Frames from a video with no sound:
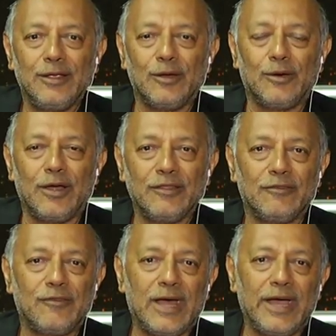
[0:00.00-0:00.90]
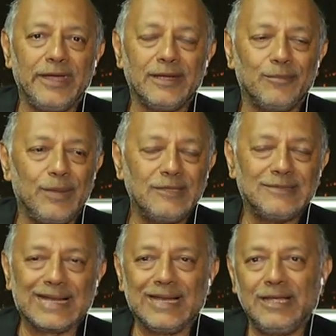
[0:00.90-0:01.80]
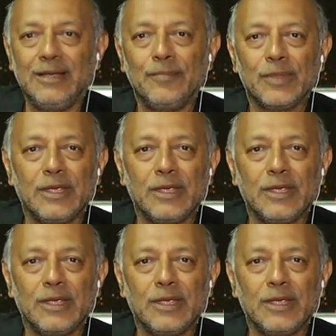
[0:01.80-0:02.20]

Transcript: you know, on the fly, and basically,